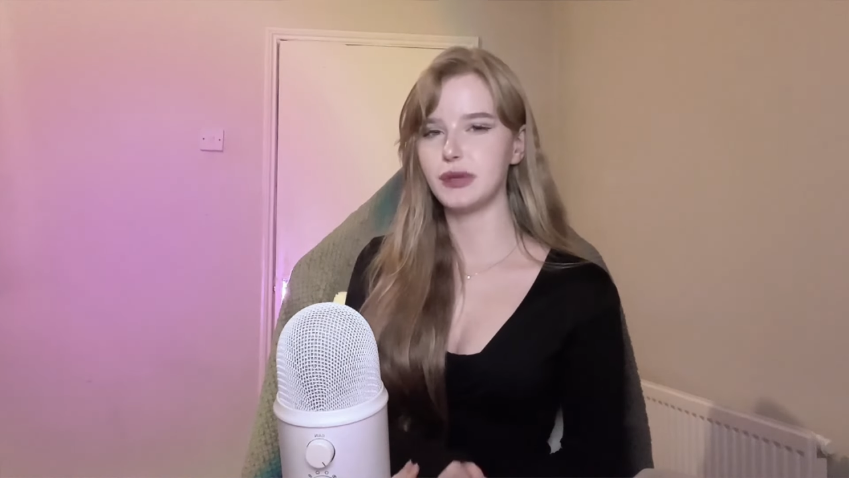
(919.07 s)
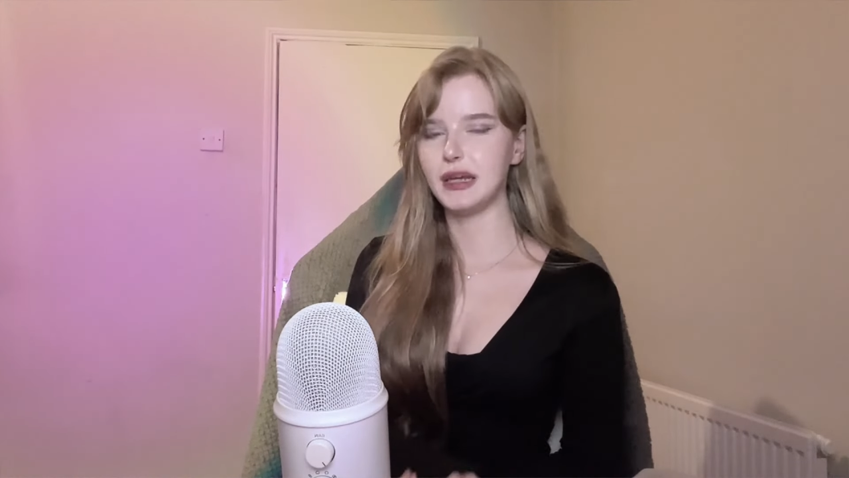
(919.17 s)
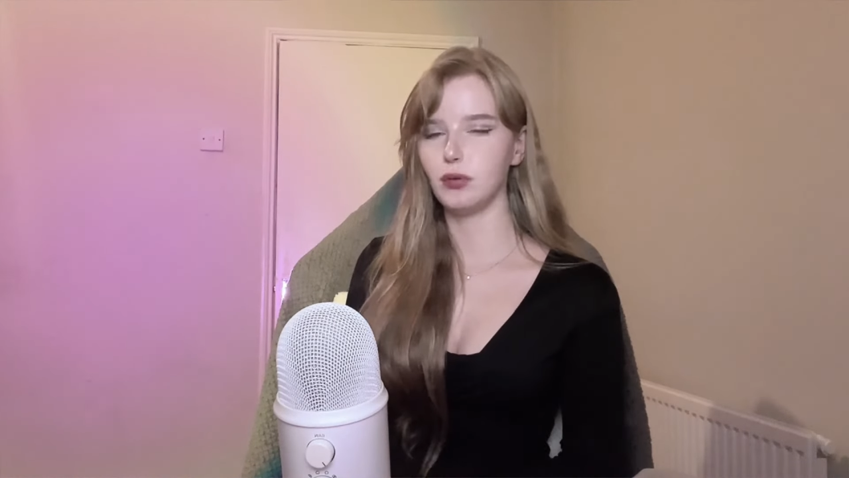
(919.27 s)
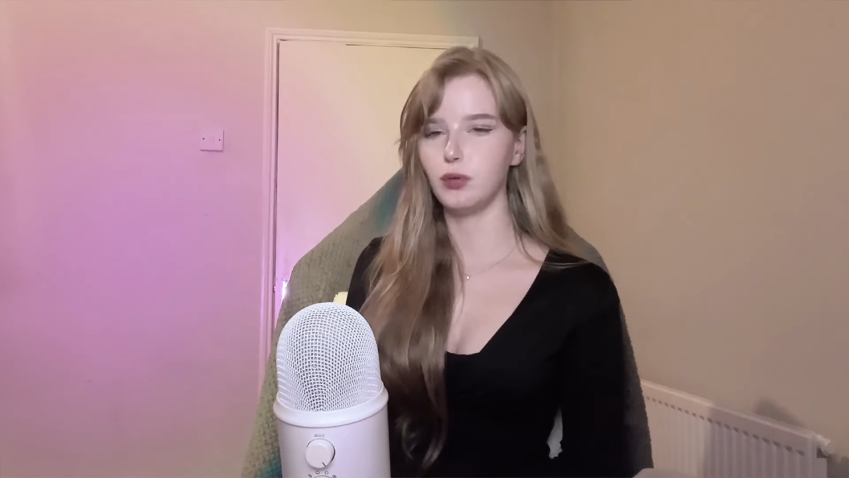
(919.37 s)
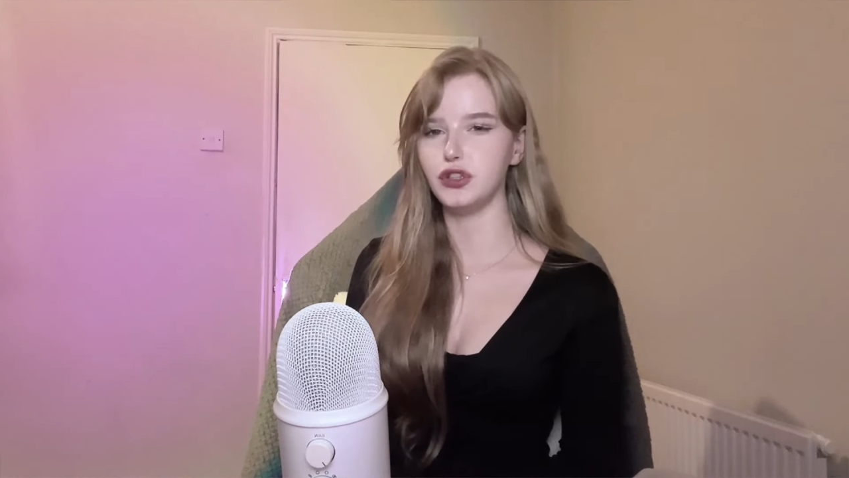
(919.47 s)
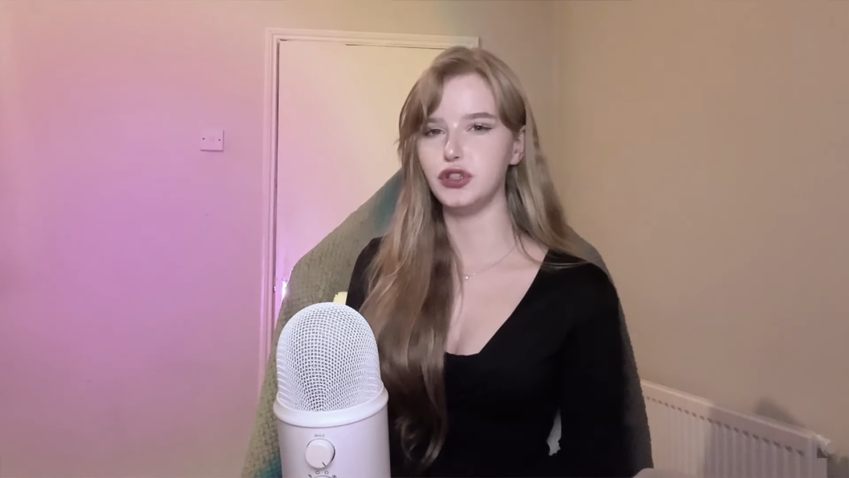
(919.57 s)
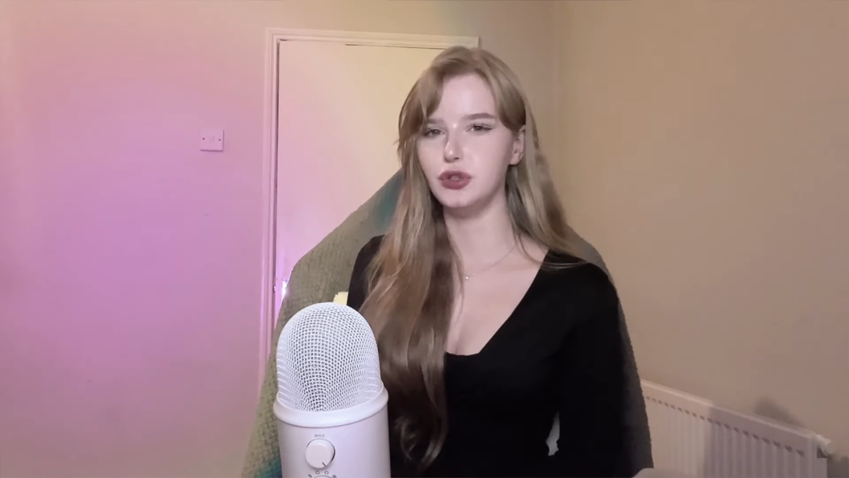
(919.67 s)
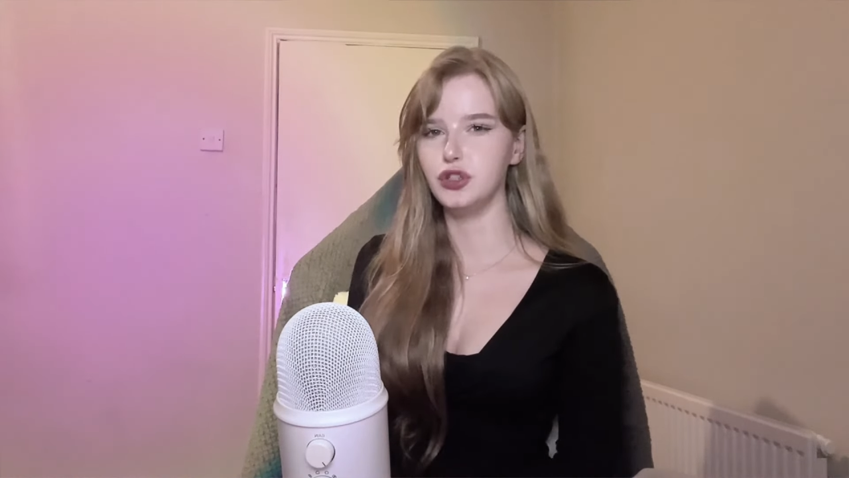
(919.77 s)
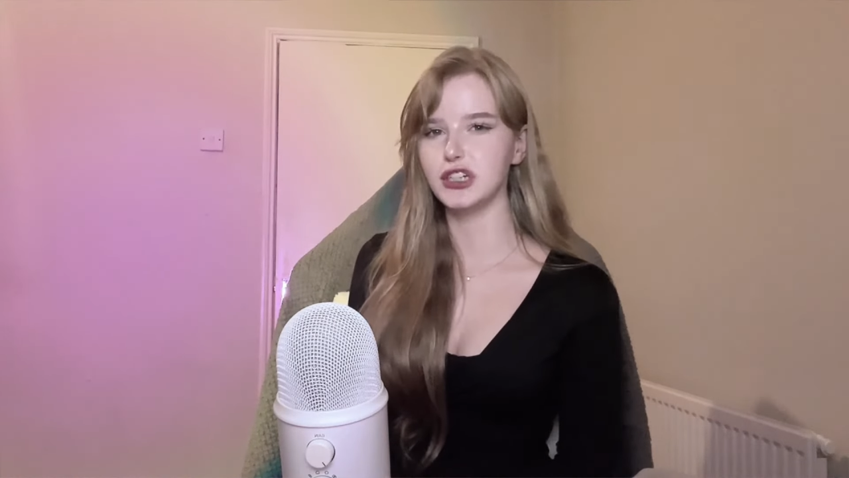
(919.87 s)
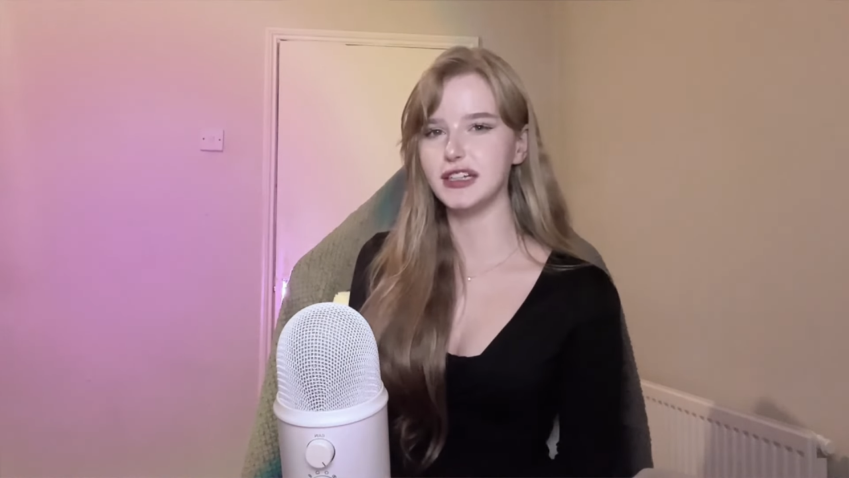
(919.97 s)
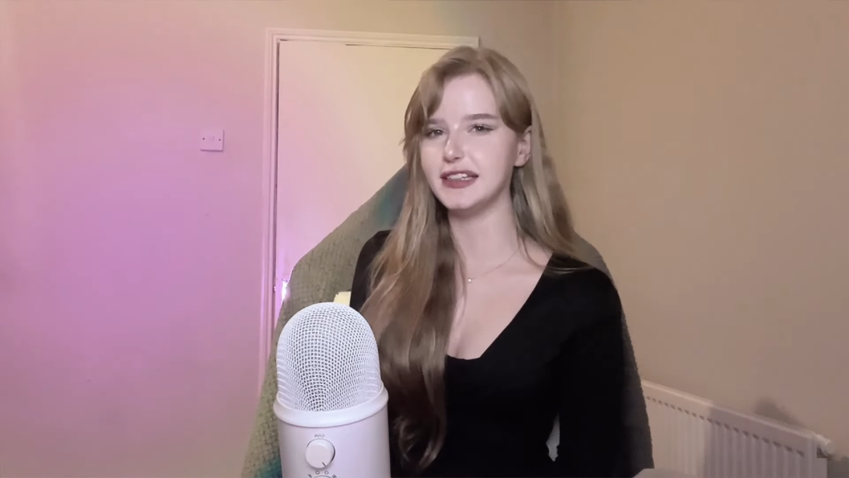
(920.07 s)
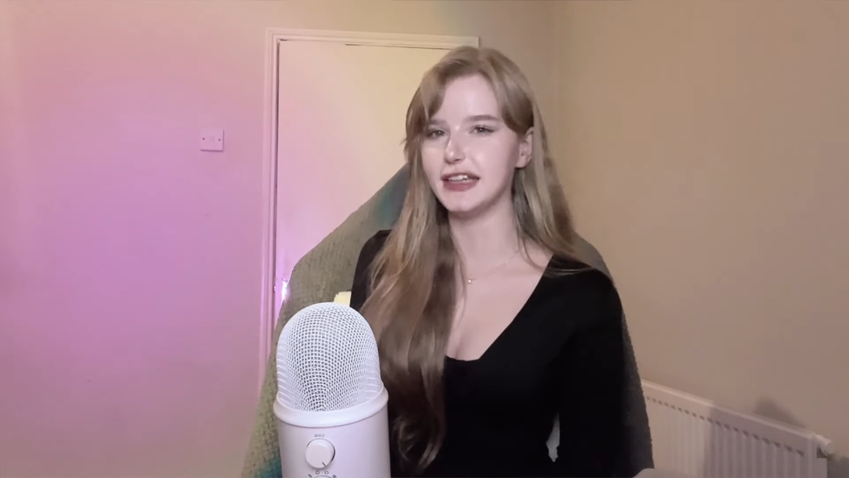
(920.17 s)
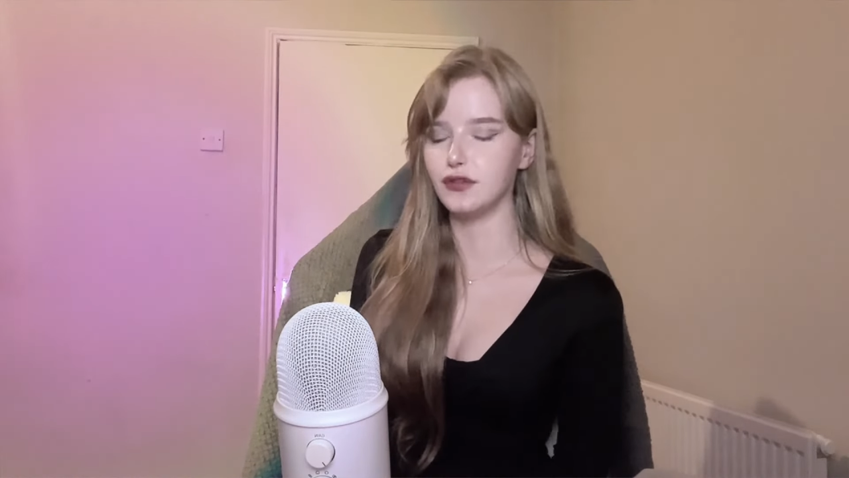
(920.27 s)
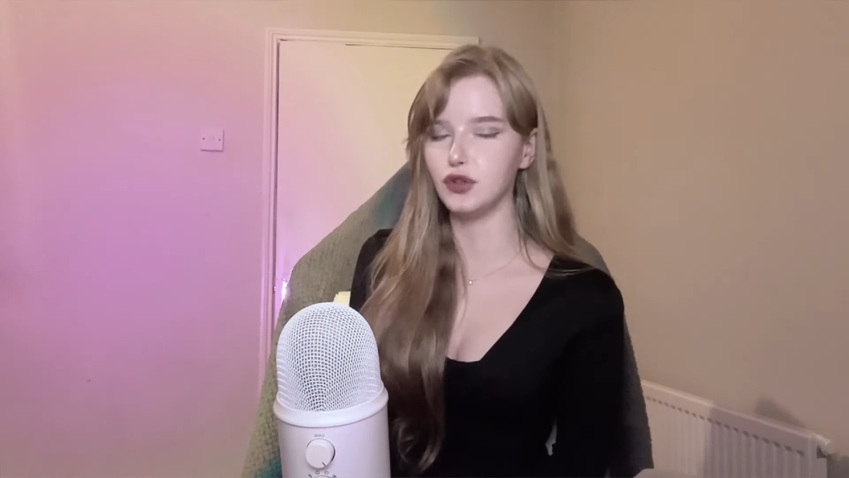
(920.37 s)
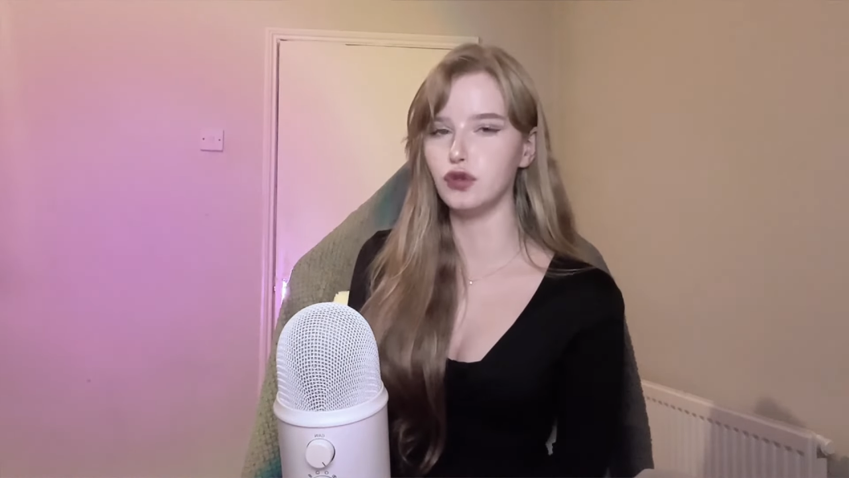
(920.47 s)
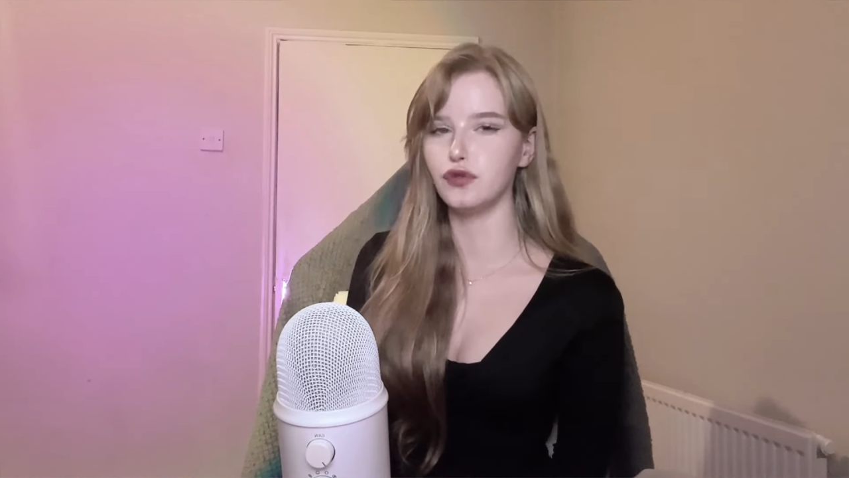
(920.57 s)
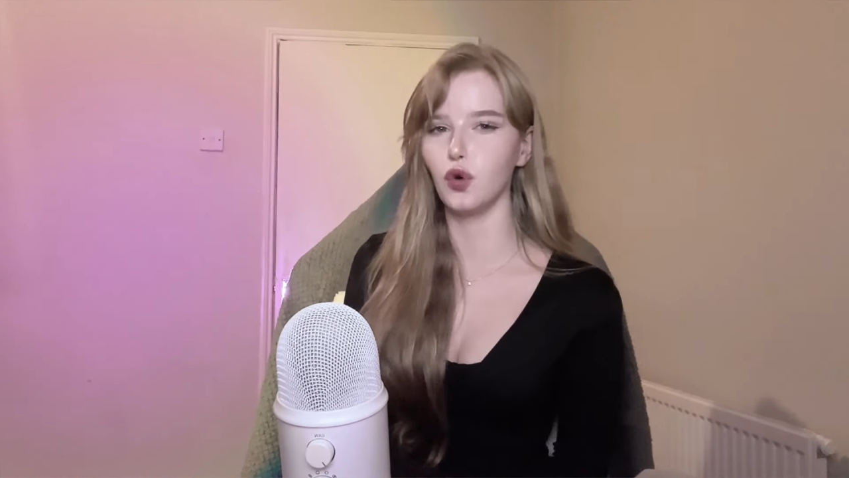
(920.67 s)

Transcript: people will usually give you